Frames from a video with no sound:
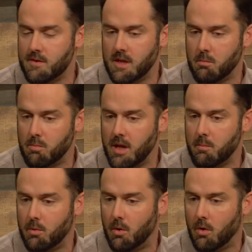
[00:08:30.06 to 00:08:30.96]
seen
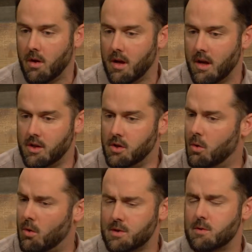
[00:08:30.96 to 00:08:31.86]
people do
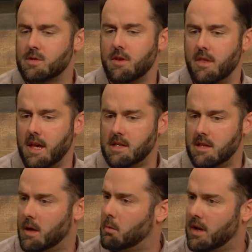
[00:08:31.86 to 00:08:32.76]
all sorts of things
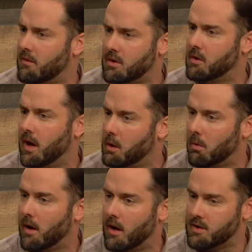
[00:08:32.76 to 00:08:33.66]
that they would never do
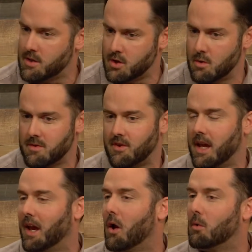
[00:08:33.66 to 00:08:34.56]
anywhere else in terms of
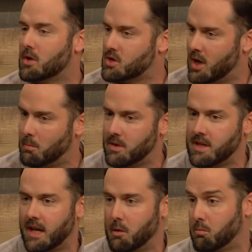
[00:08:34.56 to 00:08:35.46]
taking ownership and
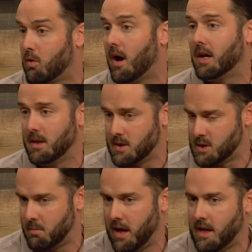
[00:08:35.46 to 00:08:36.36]
taking pride in the
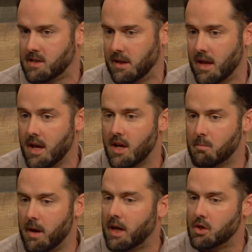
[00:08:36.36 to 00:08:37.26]
space and
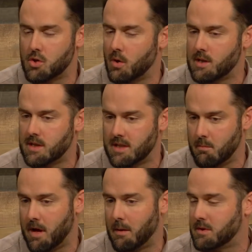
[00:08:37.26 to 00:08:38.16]
making choices
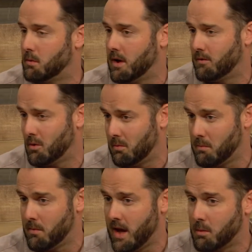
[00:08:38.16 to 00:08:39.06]
that perhaps they would never normally
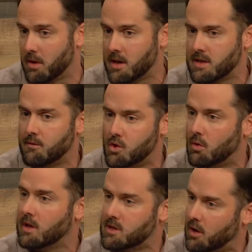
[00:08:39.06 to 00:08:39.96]
make because they've
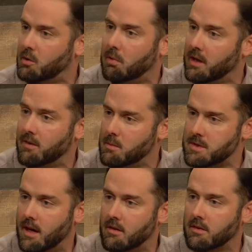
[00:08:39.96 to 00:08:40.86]
truly started to believe in
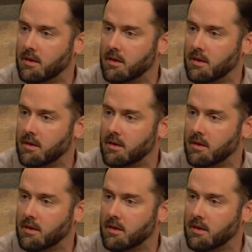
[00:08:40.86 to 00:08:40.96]
themselves.